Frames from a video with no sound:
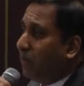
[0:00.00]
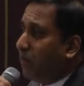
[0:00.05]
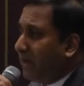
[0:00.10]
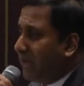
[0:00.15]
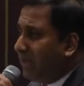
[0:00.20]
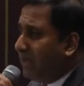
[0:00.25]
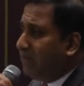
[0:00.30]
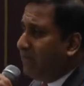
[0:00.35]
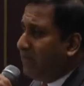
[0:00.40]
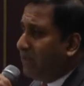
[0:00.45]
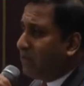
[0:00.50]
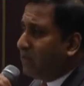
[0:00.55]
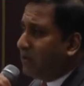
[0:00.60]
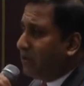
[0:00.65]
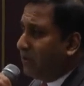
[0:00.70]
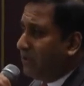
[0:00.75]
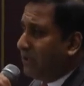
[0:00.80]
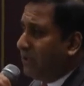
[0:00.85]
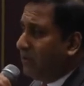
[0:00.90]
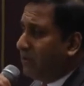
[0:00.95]
Why we
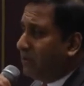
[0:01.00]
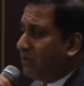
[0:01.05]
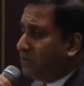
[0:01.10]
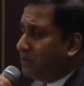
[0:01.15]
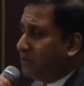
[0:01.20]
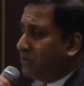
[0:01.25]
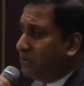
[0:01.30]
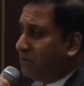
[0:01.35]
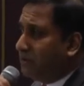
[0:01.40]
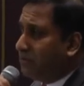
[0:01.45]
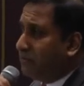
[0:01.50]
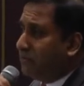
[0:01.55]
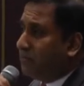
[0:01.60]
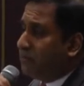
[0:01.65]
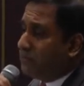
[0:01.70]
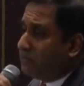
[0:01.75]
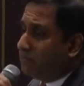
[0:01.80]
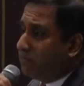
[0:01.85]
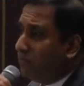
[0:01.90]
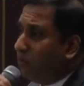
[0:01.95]
thought he was used
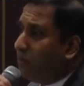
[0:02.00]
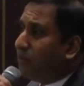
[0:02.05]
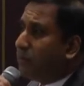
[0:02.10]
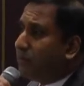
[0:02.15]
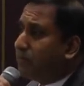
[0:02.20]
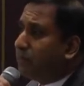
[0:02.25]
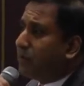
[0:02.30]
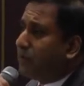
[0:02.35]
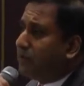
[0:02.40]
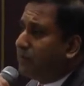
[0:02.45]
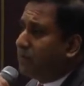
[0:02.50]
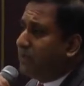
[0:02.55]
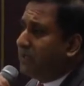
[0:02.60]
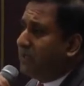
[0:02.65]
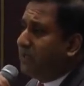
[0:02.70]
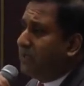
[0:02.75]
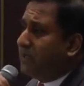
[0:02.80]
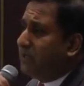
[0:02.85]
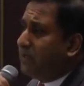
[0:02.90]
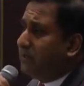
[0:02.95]
was more
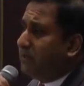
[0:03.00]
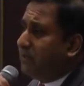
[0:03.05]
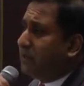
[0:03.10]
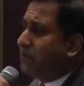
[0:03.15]
appropriate here,